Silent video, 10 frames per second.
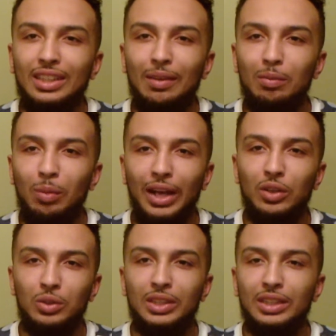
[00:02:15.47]
I mean, Brian
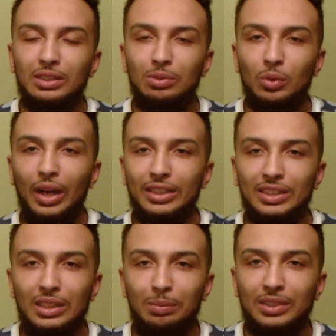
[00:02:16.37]
Ortega's been
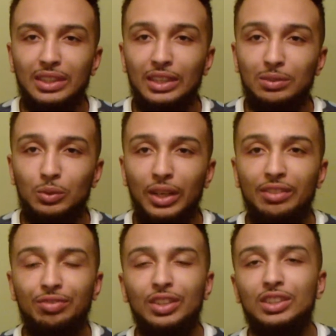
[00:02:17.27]
rising up and he's had some great
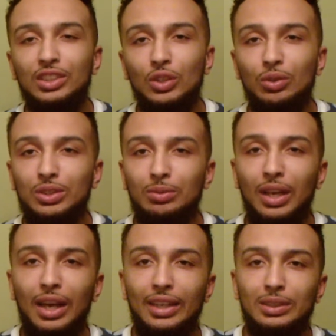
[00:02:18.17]
finishes over some
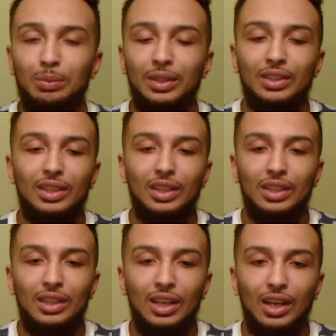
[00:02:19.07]
guys, but
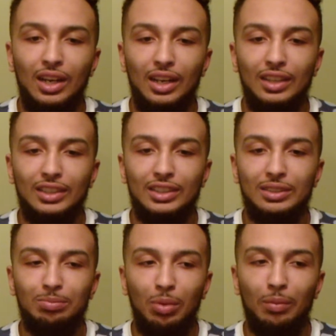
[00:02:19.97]
this
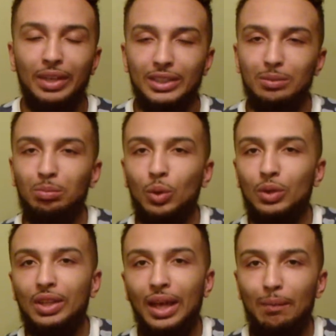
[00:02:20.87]
probably hasn't
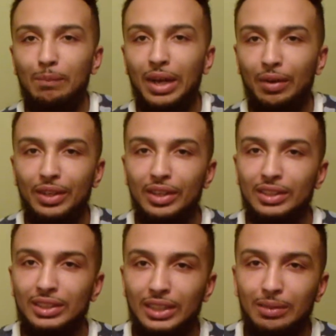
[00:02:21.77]
broken that barrier
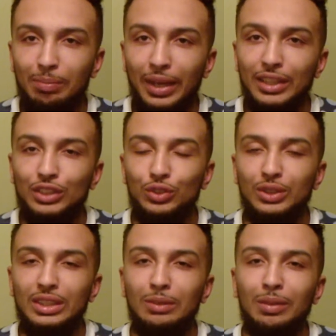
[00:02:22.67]
to get
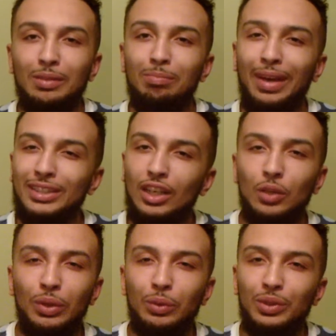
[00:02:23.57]
mainstream, and Max
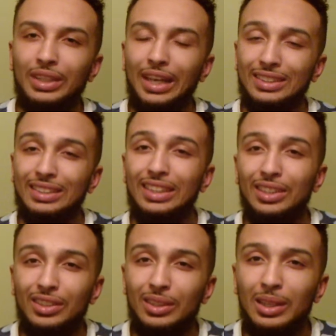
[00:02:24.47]
Holloway really hasn't
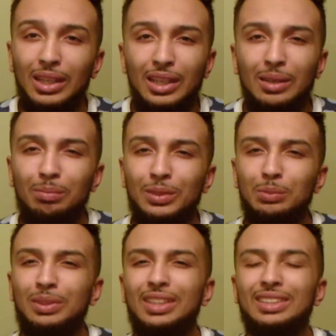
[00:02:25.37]
either, just
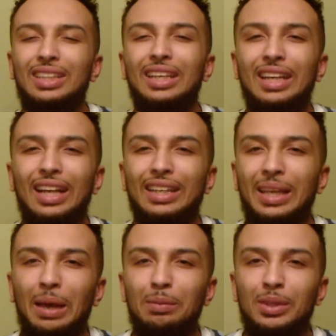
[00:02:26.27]
because they kind of
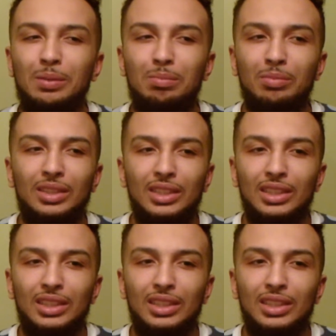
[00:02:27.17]
kept him